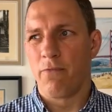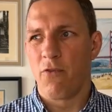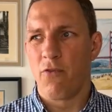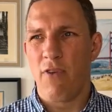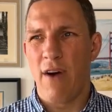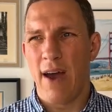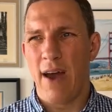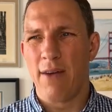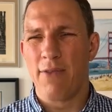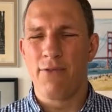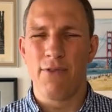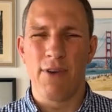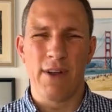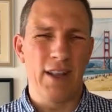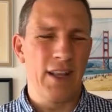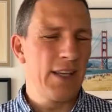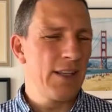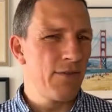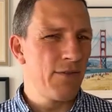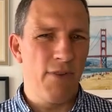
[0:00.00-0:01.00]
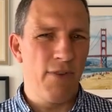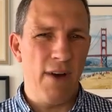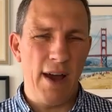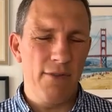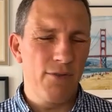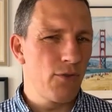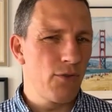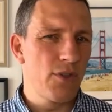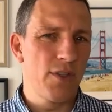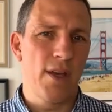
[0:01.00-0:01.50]
at least 5
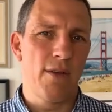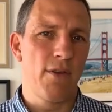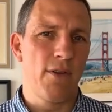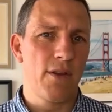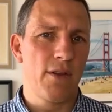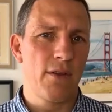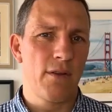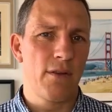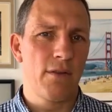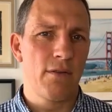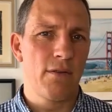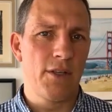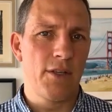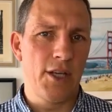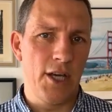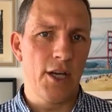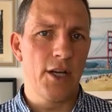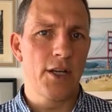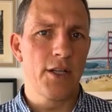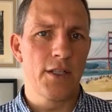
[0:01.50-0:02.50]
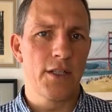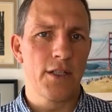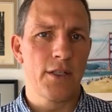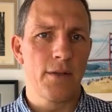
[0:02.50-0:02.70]
to 7 years?